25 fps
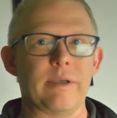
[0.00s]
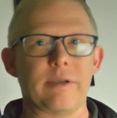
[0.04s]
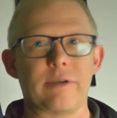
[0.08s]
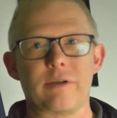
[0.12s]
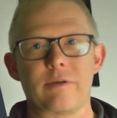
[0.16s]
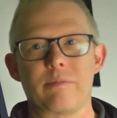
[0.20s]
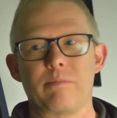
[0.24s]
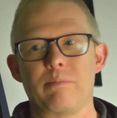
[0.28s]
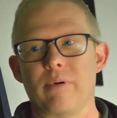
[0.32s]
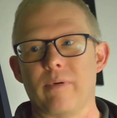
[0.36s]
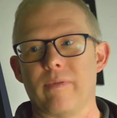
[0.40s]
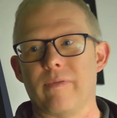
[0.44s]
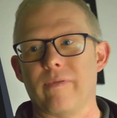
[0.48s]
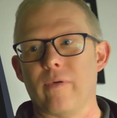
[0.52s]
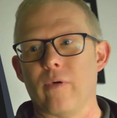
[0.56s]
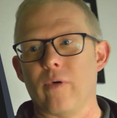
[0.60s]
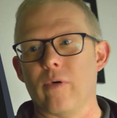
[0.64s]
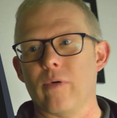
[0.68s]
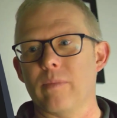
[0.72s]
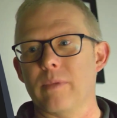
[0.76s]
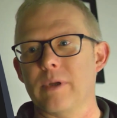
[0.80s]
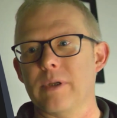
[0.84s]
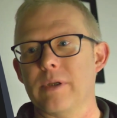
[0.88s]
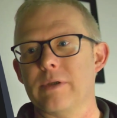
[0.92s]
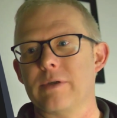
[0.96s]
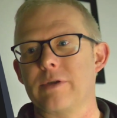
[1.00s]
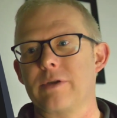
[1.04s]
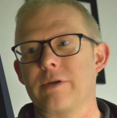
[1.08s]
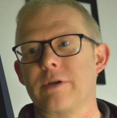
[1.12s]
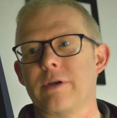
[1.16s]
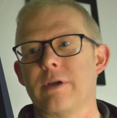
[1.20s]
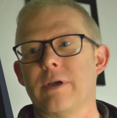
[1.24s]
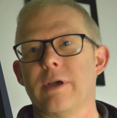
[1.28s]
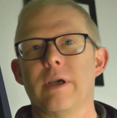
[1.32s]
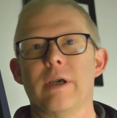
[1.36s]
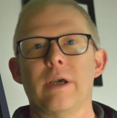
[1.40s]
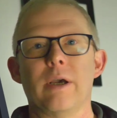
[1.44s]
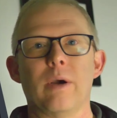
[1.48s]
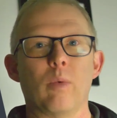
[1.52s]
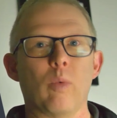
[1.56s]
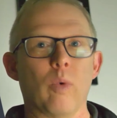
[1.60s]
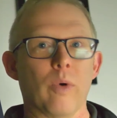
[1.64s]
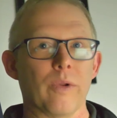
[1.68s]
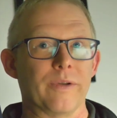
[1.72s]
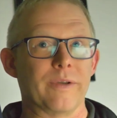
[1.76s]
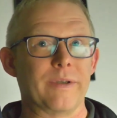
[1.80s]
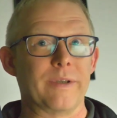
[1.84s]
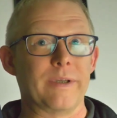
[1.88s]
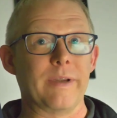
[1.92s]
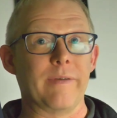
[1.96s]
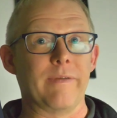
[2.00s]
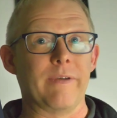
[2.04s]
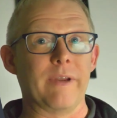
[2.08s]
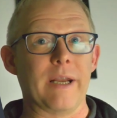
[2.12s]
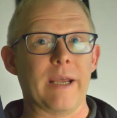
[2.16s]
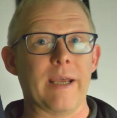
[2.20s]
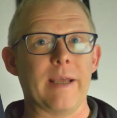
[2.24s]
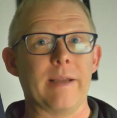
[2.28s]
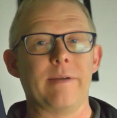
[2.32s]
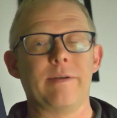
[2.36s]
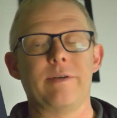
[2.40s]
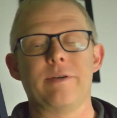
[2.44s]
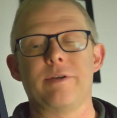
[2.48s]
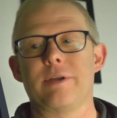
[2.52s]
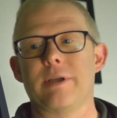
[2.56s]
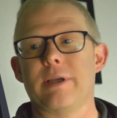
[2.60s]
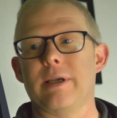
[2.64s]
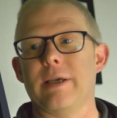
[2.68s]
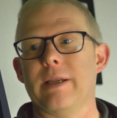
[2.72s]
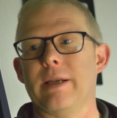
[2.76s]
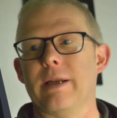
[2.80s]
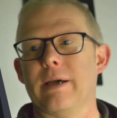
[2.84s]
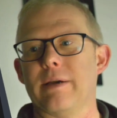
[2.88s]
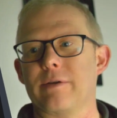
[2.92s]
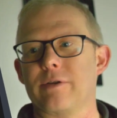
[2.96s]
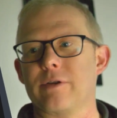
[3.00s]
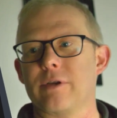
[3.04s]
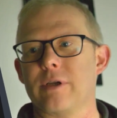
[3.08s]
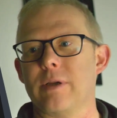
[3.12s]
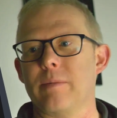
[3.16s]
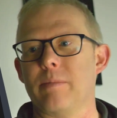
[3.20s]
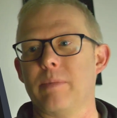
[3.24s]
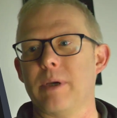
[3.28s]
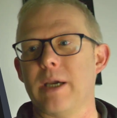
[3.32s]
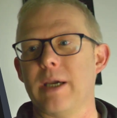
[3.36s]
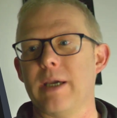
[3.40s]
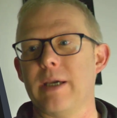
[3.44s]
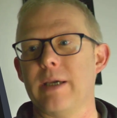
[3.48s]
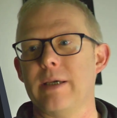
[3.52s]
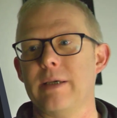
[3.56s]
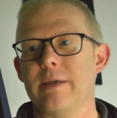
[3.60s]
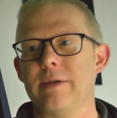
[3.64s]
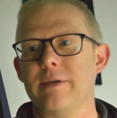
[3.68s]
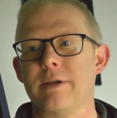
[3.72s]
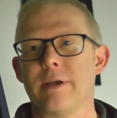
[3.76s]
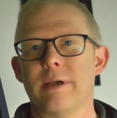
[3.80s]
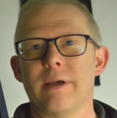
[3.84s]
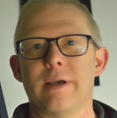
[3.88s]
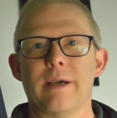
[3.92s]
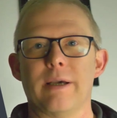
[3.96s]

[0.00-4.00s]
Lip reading: performance, what dividends it actually pays,